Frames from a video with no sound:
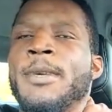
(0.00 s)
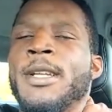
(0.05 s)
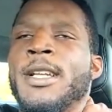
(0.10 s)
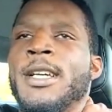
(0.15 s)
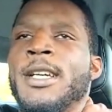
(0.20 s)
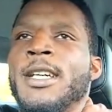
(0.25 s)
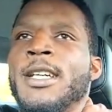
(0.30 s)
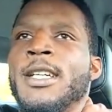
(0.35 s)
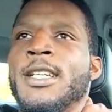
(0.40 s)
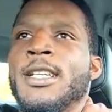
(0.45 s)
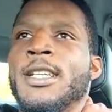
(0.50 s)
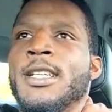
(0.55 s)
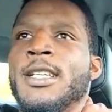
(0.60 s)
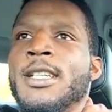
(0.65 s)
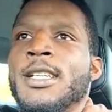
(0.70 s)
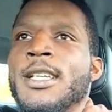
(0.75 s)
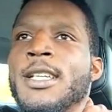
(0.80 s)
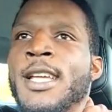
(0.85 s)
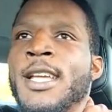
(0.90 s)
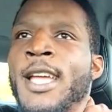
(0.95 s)

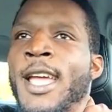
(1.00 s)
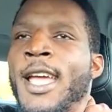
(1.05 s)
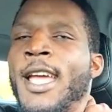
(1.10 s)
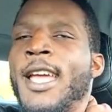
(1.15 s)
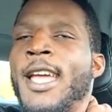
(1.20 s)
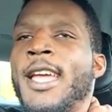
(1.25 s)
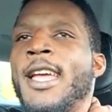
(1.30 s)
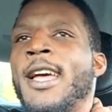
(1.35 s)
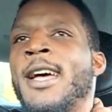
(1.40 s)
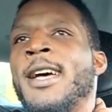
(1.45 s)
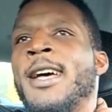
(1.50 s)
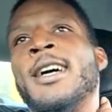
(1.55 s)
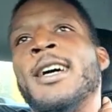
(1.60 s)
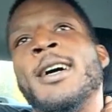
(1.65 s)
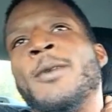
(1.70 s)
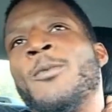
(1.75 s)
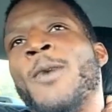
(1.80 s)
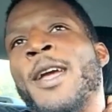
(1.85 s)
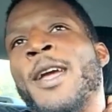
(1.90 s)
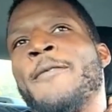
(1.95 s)
But
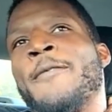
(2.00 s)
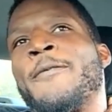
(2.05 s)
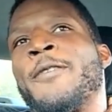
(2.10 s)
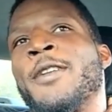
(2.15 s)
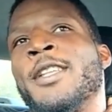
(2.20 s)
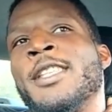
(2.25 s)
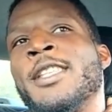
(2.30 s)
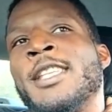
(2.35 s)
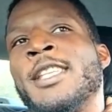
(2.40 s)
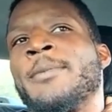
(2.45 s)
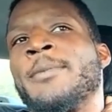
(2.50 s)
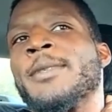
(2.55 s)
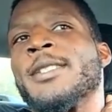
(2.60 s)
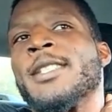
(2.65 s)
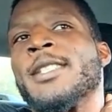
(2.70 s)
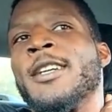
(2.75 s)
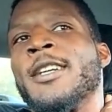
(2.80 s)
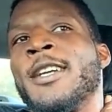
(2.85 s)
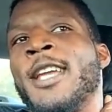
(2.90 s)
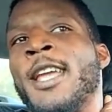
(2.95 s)
I'm waiting for the Demon
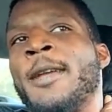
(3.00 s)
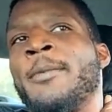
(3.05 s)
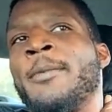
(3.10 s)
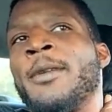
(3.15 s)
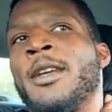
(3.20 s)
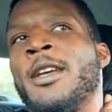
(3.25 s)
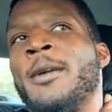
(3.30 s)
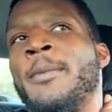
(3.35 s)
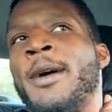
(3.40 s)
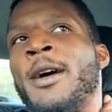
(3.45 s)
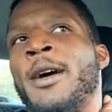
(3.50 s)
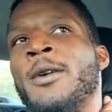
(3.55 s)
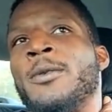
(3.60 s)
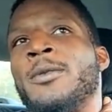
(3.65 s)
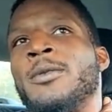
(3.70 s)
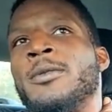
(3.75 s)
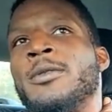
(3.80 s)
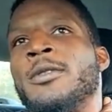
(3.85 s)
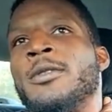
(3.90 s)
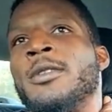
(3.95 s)
Slayer game to come out
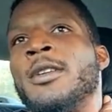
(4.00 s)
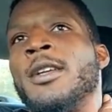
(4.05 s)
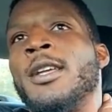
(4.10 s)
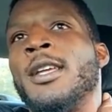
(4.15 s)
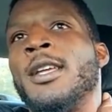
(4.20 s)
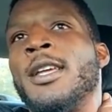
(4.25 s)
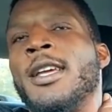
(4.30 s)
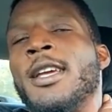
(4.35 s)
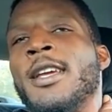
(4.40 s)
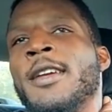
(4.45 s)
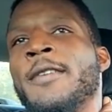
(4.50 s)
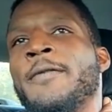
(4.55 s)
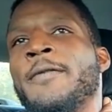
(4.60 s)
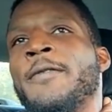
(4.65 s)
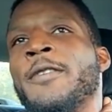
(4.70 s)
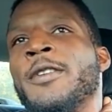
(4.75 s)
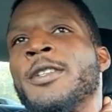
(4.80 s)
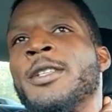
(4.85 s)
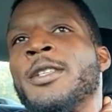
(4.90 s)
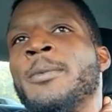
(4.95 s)
and
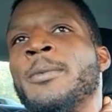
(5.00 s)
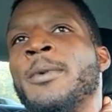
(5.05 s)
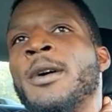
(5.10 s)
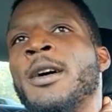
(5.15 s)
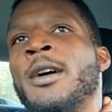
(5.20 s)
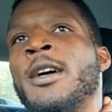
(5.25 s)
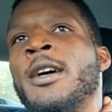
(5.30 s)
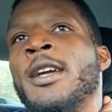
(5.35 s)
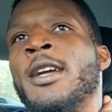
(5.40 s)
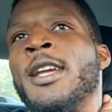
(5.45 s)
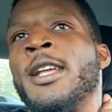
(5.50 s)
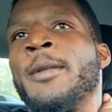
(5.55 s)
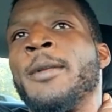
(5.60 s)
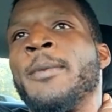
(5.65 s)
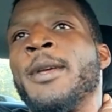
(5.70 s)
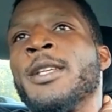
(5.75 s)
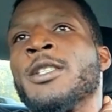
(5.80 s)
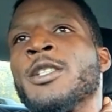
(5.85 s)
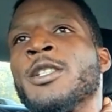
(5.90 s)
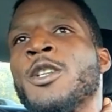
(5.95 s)
for some
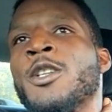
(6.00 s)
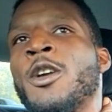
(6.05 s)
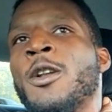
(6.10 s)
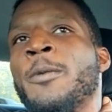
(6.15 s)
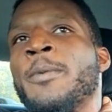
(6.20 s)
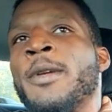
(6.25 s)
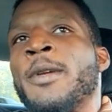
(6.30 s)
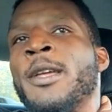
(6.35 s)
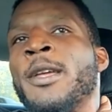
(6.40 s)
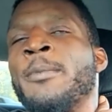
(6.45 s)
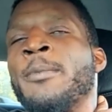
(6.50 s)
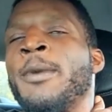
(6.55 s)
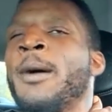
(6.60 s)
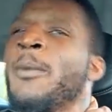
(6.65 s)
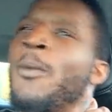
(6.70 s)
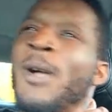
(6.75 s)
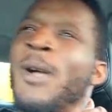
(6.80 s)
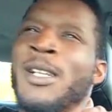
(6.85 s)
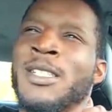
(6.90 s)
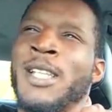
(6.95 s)
animes to start up again. But I'm
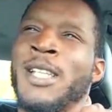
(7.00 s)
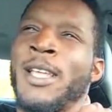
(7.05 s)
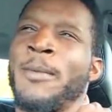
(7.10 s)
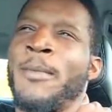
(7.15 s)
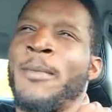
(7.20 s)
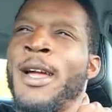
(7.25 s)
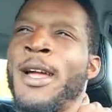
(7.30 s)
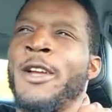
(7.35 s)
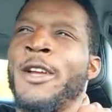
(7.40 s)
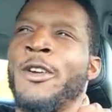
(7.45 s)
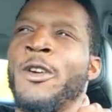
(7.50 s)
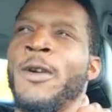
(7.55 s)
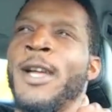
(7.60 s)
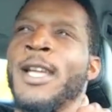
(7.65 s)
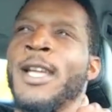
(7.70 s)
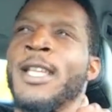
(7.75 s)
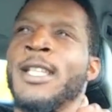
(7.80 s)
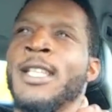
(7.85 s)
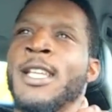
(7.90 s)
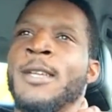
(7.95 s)
watching My Hero
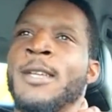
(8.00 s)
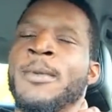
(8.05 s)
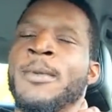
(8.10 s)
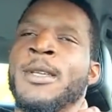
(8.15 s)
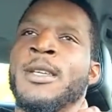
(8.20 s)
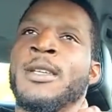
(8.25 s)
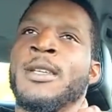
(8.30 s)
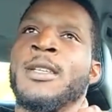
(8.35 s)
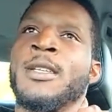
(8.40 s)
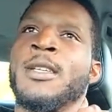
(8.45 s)
Academia.